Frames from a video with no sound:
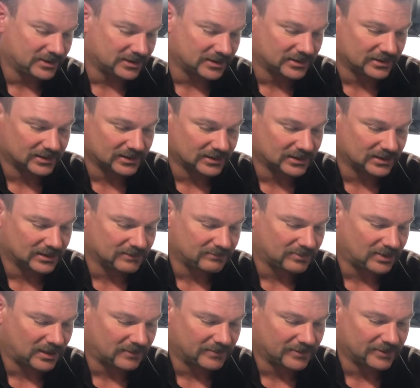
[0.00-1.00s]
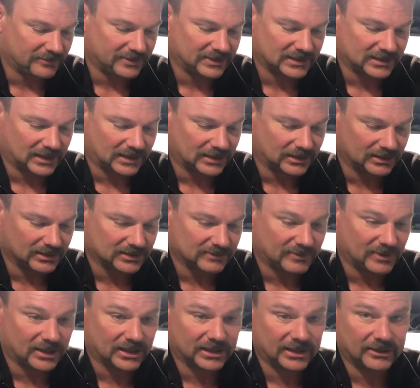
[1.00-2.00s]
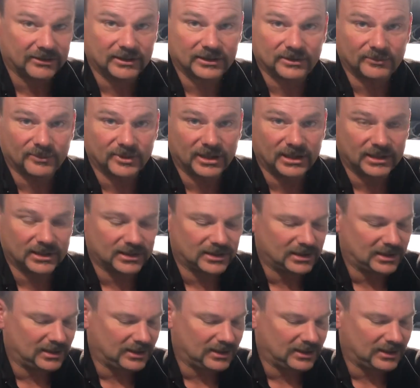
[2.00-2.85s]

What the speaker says: There's a proper recycling spot here at the marina